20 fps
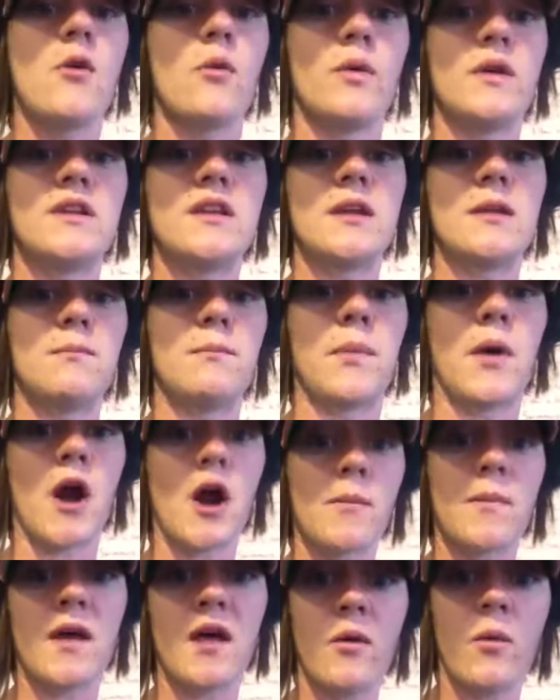We did
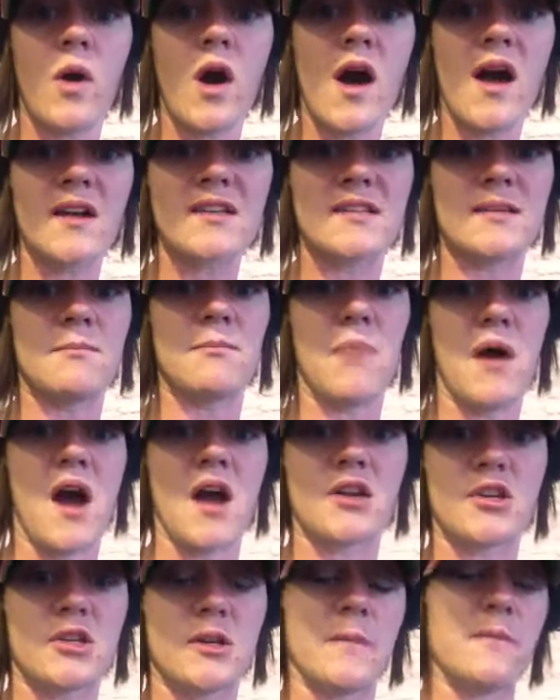barbell walks and
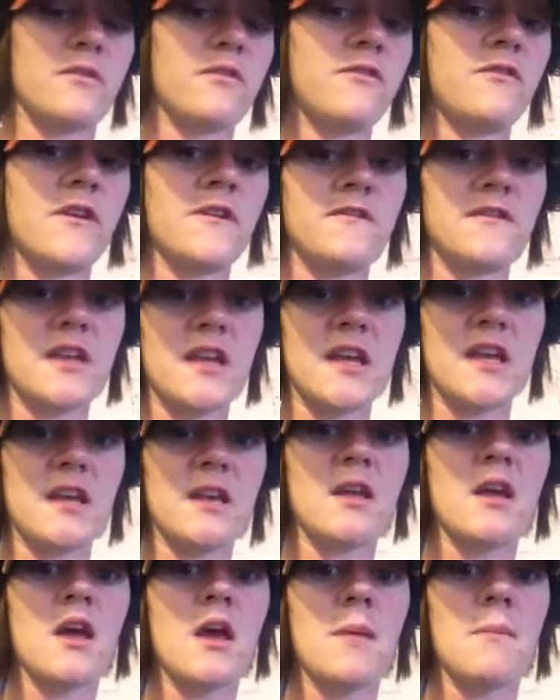box jumps,
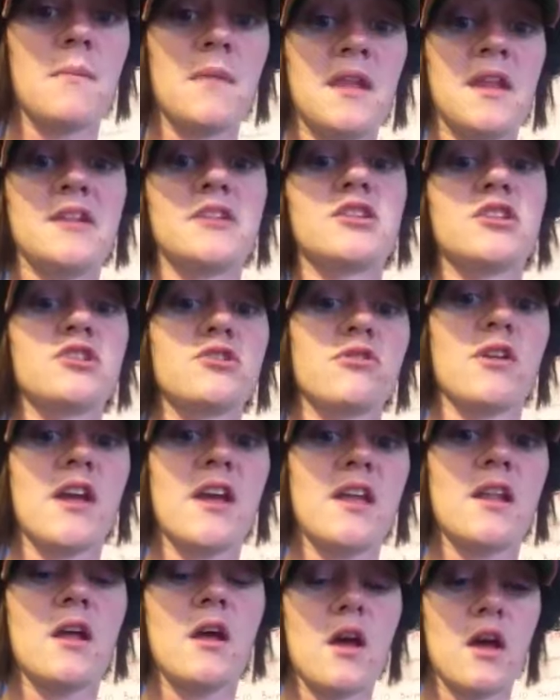15 minutes
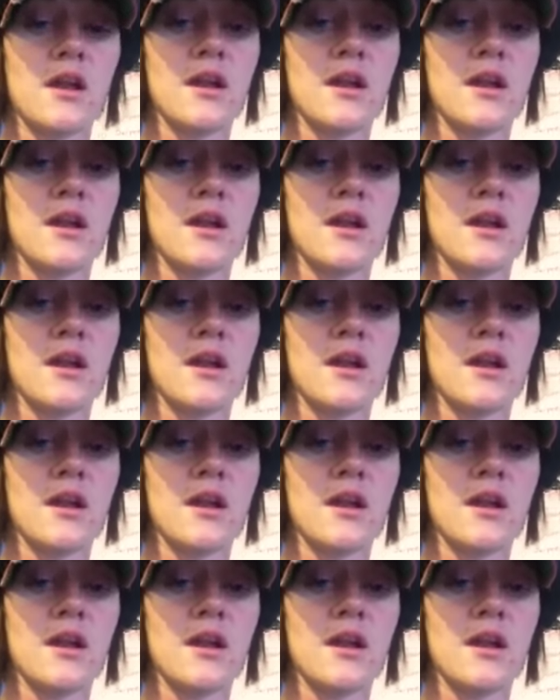straight,